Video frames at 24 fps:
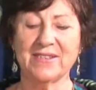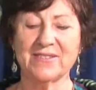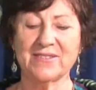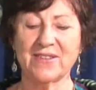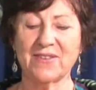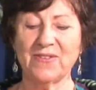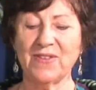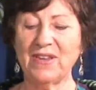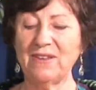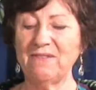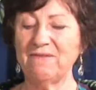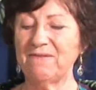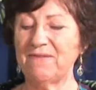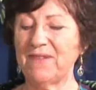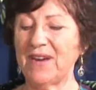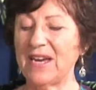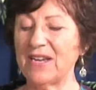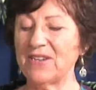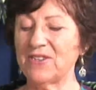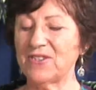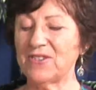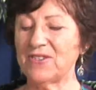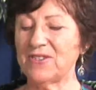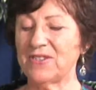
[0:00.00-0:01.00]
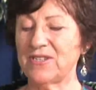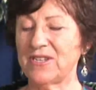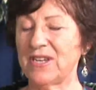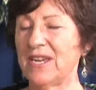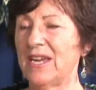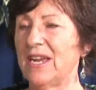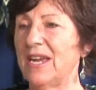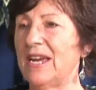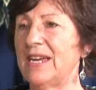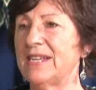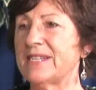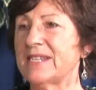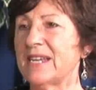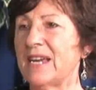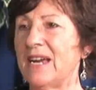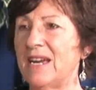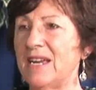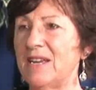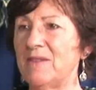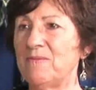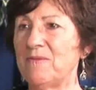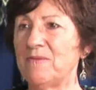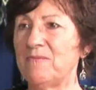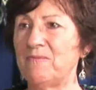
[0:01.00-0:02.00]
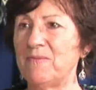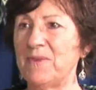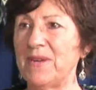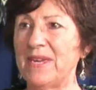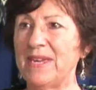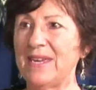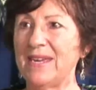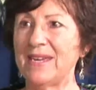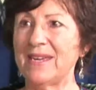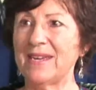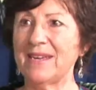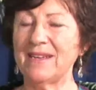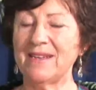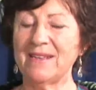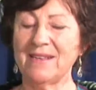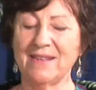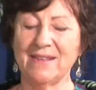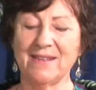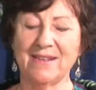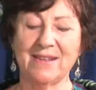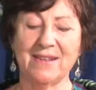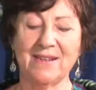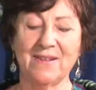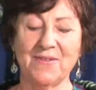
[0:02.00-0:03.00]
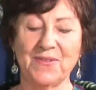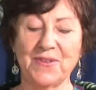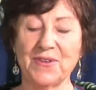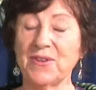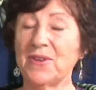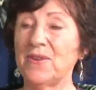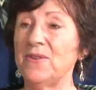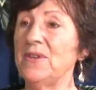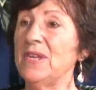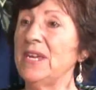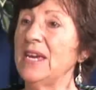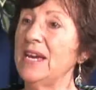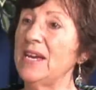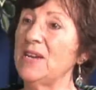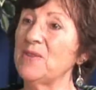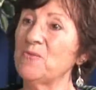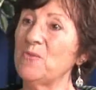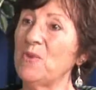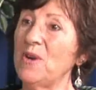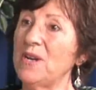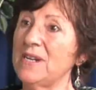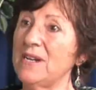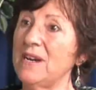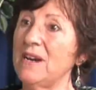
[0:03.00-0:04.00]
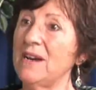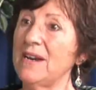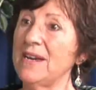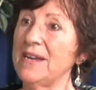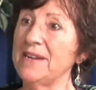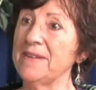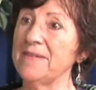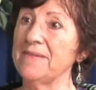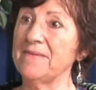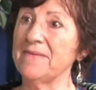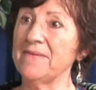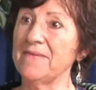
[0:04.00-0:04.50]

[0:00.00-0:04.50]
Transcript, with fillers: So they fashioned a type of being that only had one eye